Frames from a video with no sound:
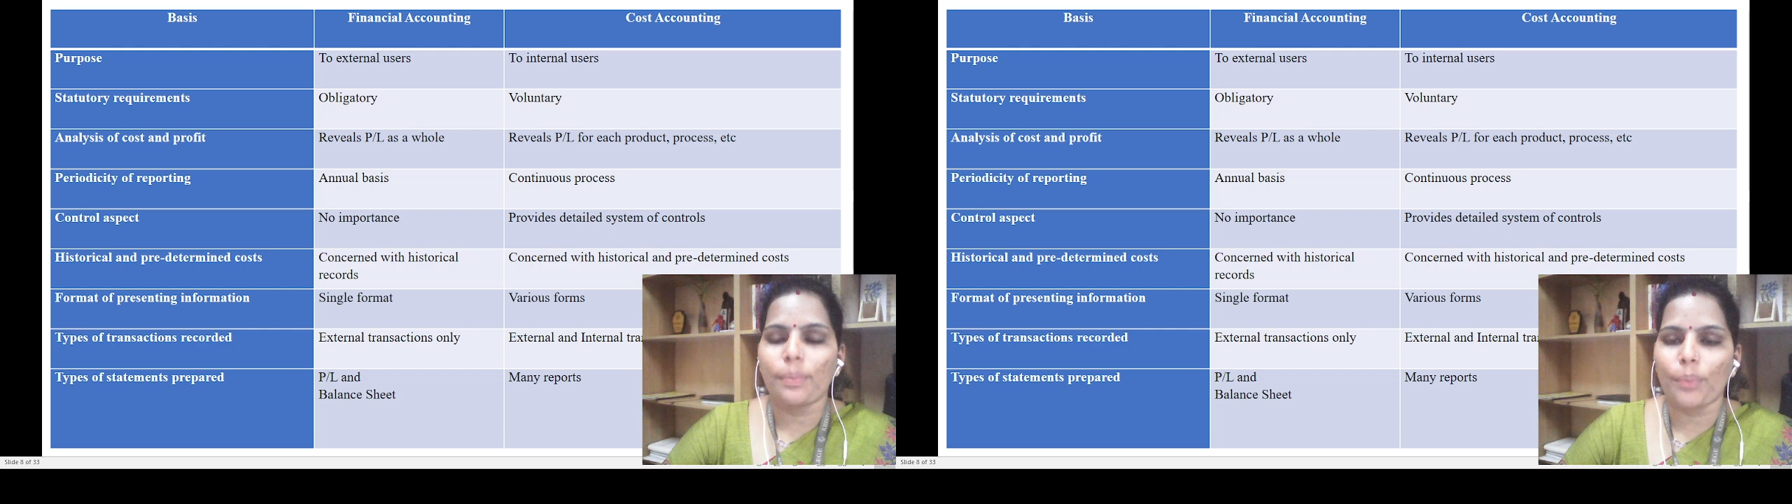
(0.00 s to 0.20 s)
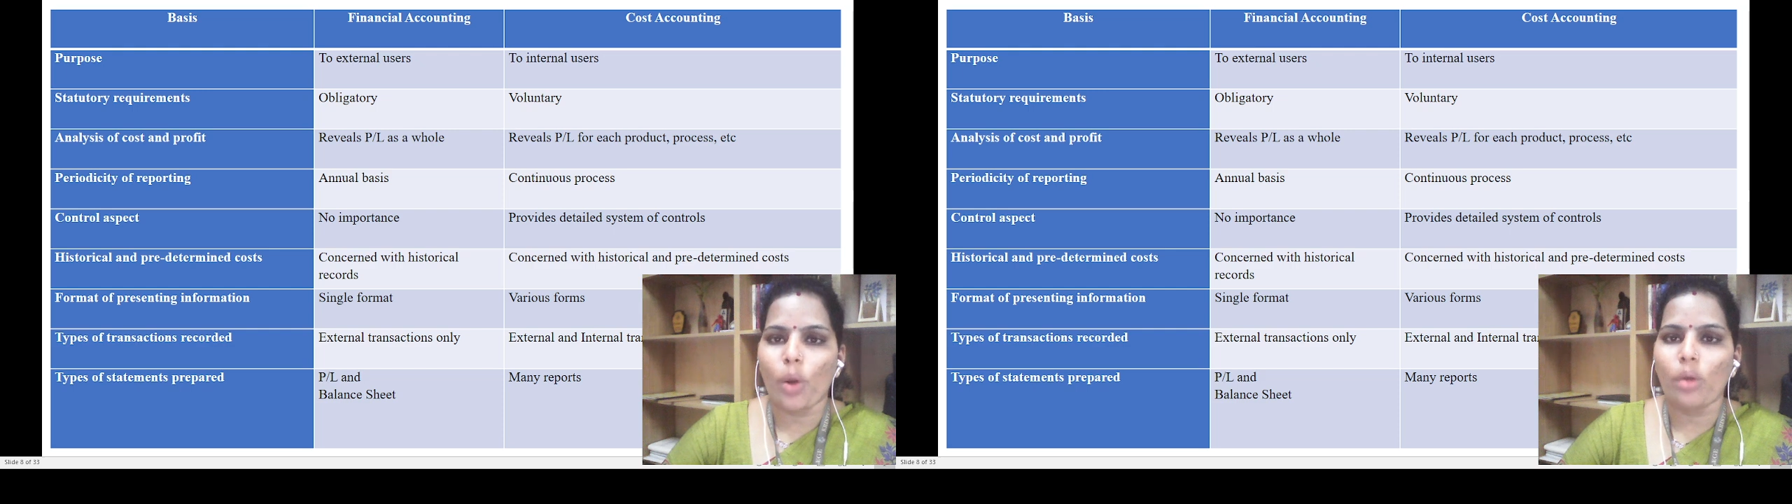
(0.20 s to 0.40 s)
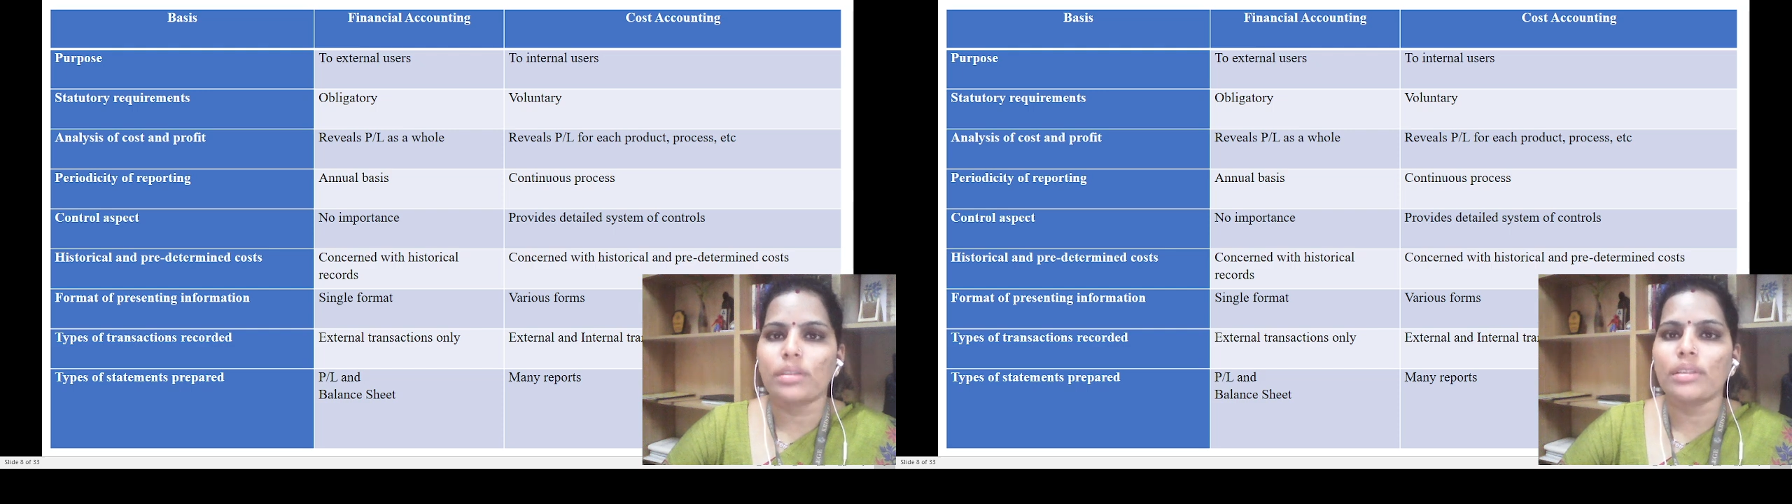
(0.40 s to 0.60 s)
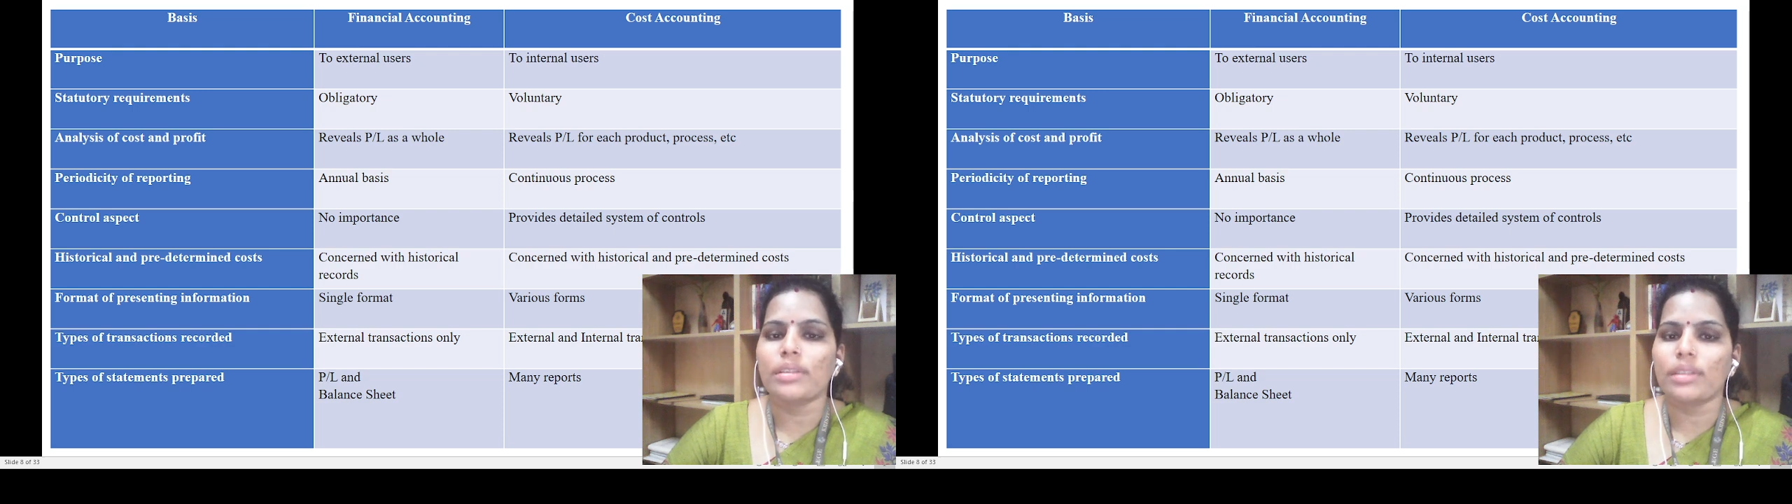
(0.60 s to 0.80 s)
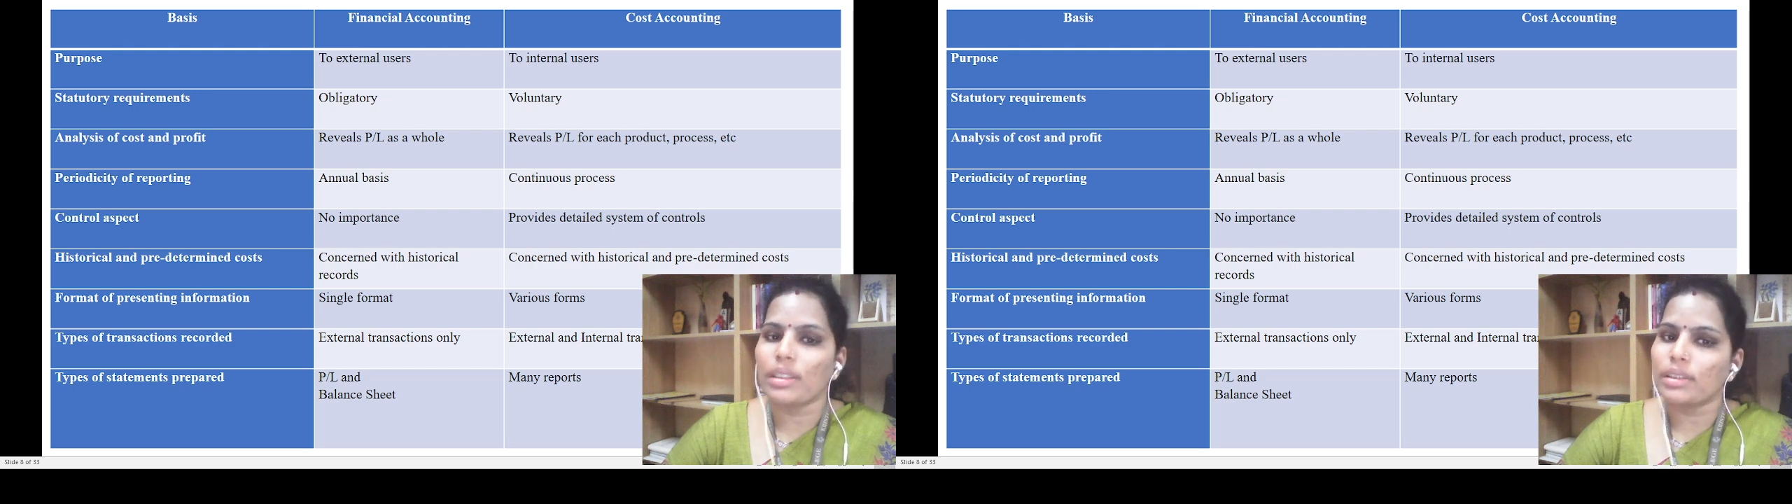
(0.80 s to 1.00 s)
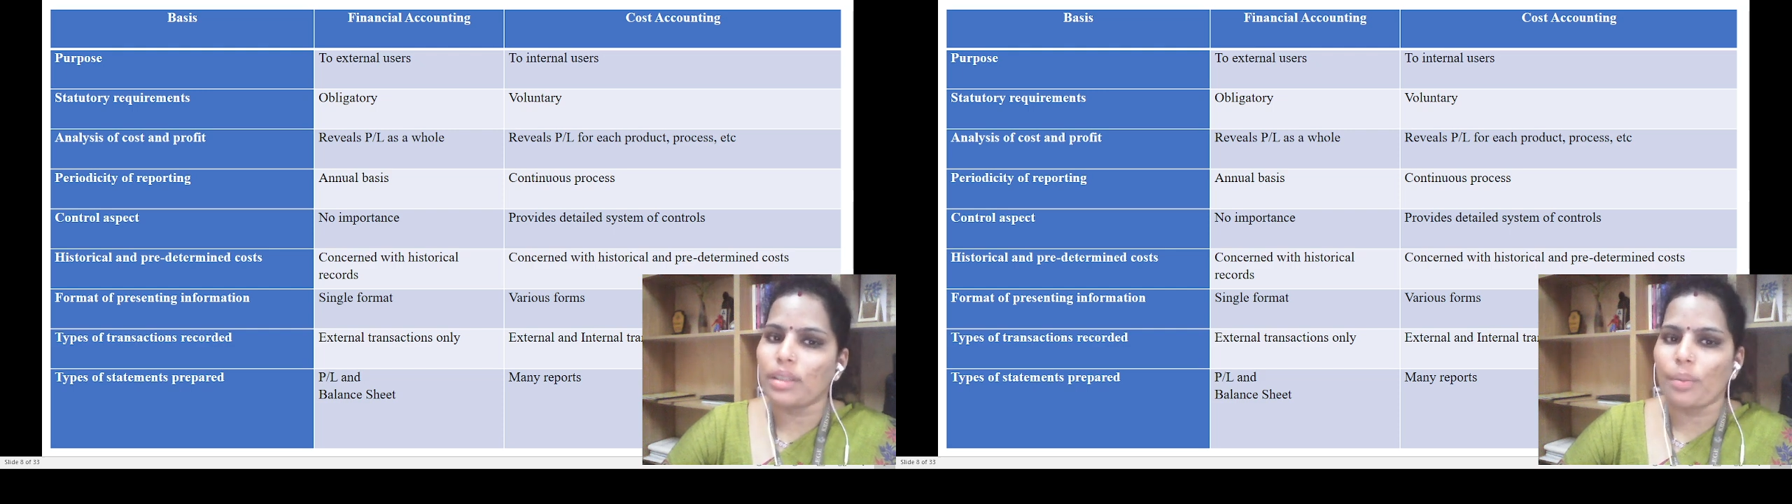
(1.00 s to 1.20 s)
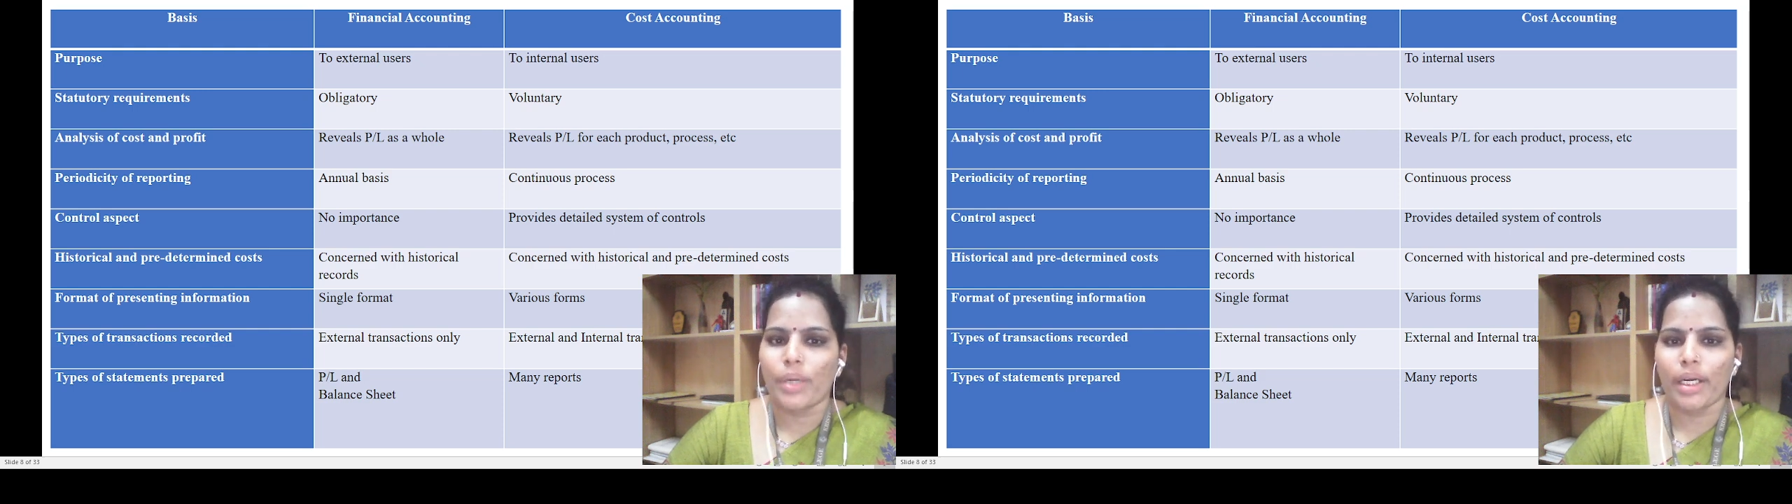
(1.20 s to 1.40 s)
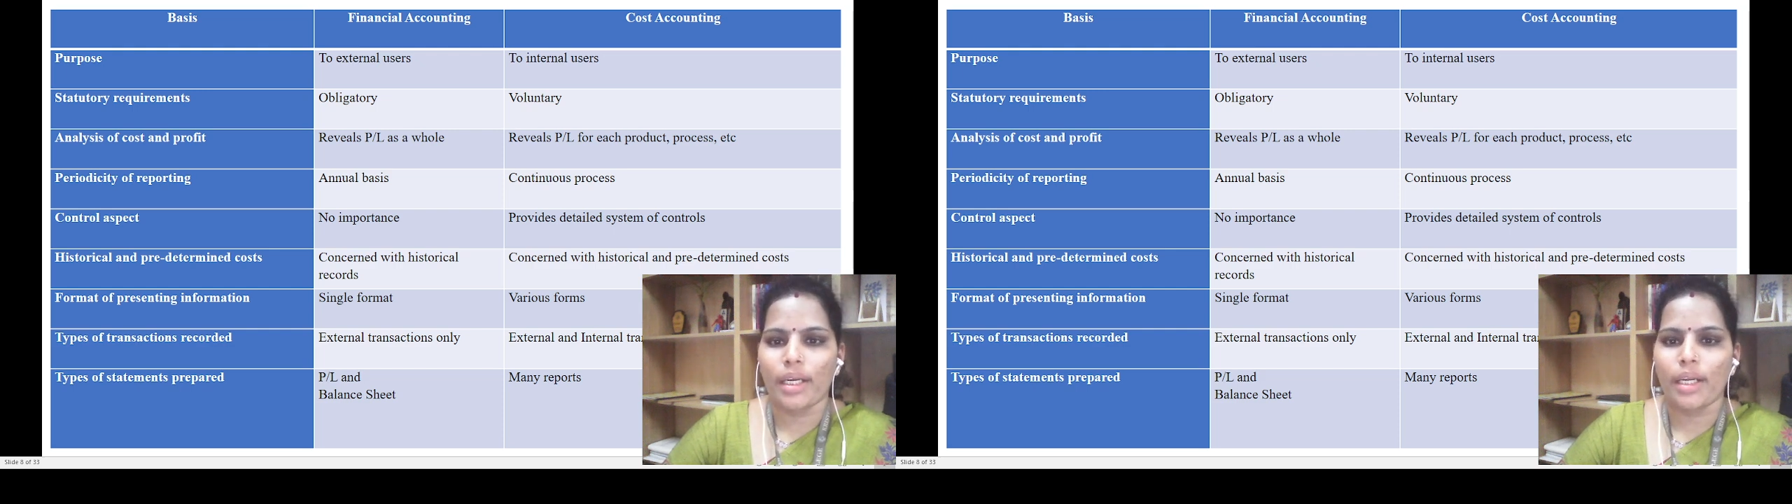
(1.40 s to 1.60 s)
process
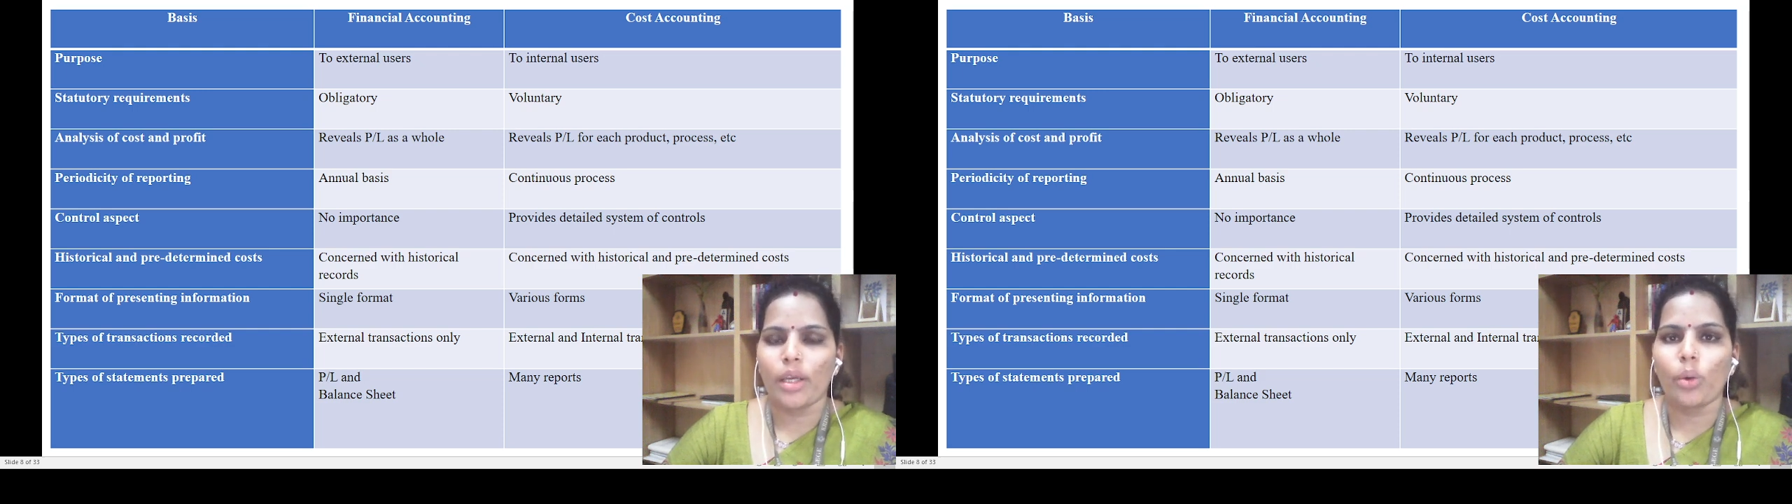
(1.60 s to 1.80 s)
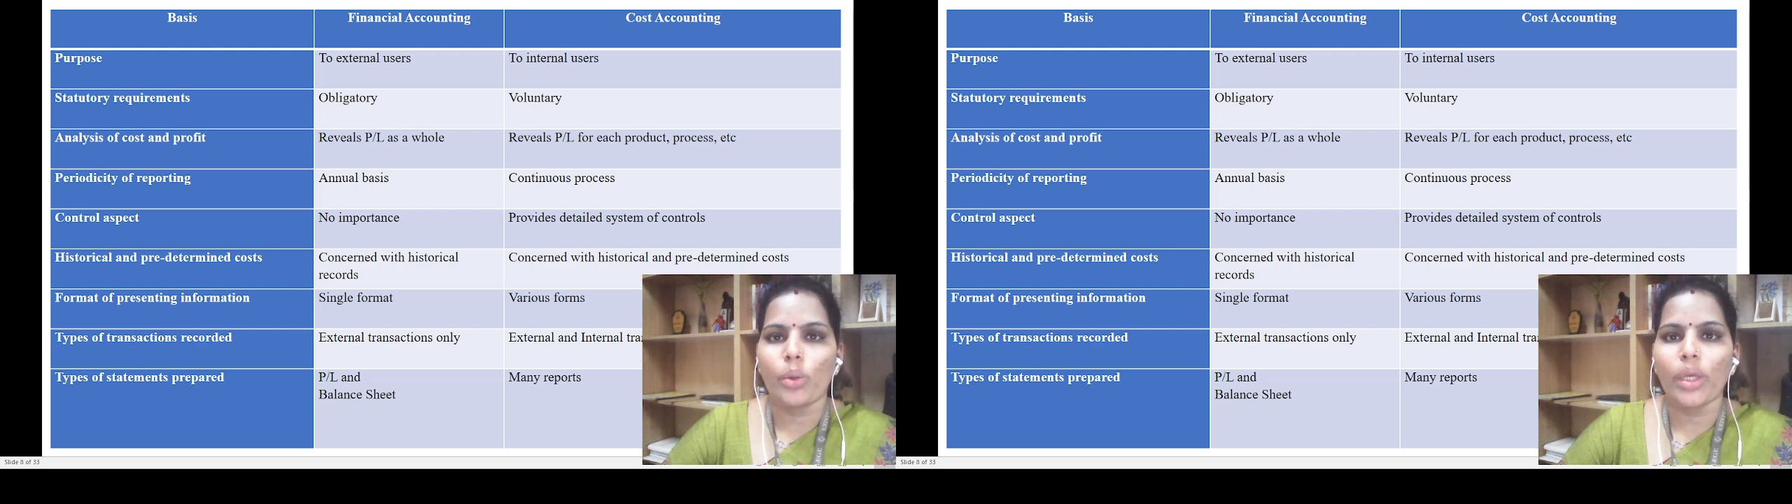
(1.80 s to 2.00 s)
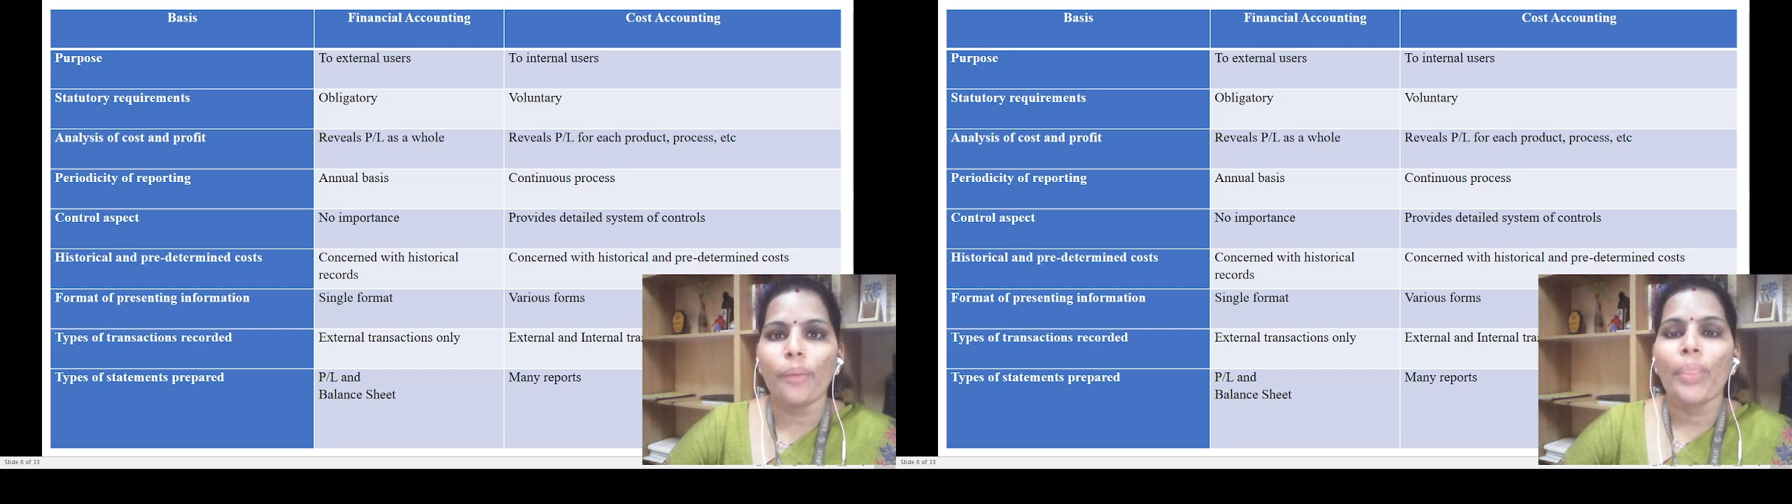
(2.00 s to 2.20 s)
separately. Okay.